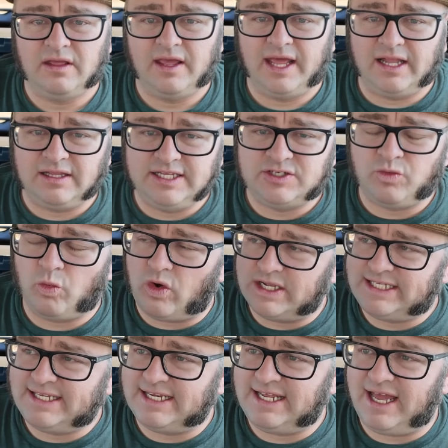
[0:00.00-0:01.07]
And at least
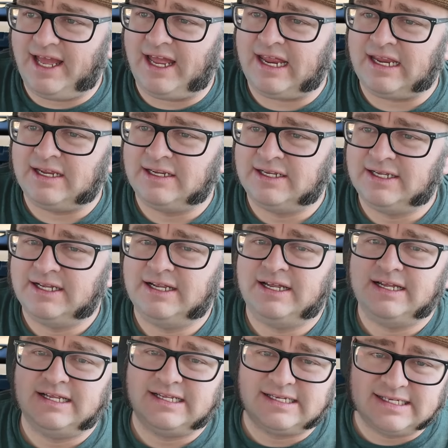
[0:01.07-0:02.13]
once a day,
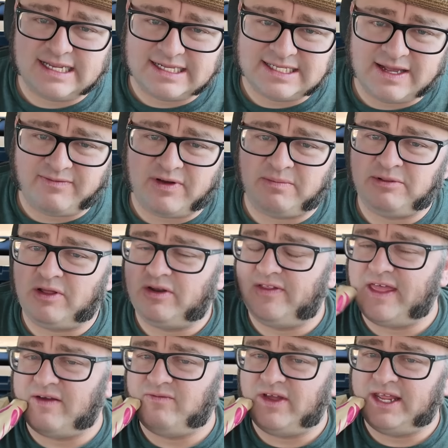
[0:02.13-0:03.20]
since I've uploaded
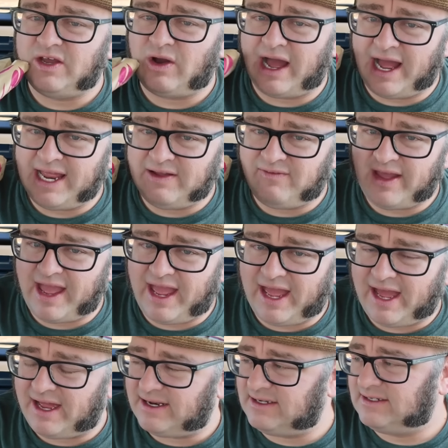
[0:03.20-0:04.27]
that video, I have
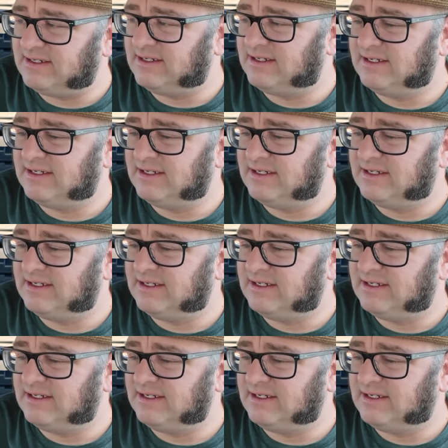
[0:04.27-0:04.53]
had